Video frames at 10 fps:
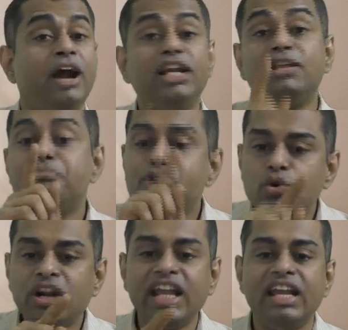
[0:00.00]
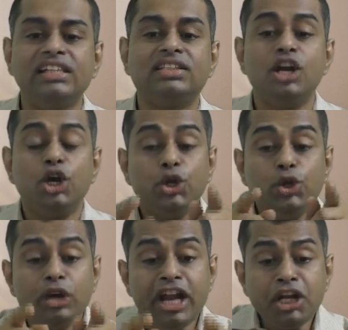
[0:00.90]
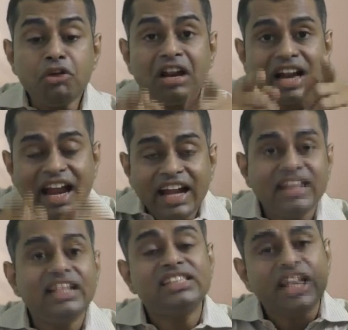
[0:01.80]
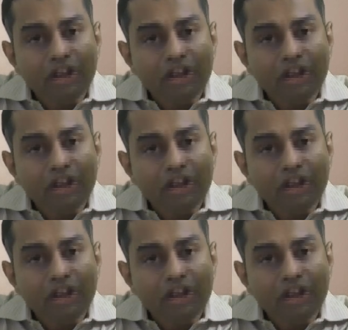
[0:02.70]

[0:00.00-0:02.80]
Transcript: And the beauty is, you need to write this in your